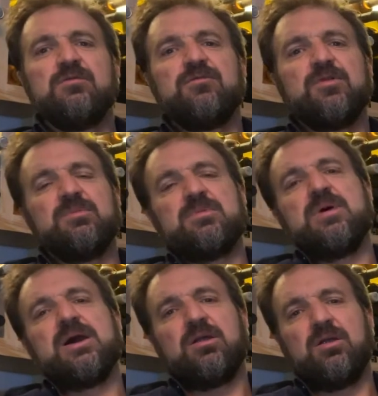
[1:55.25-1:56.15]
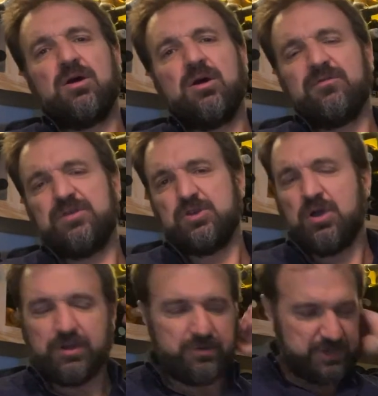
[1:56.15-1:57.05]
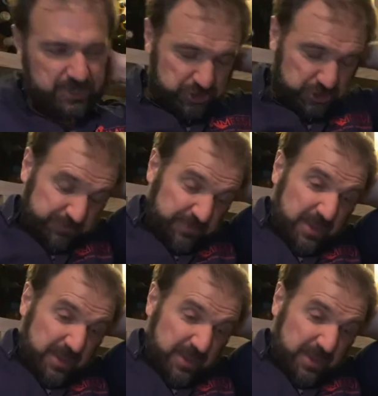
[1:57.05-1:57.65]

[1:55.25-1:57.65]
from the barrel of the younger age.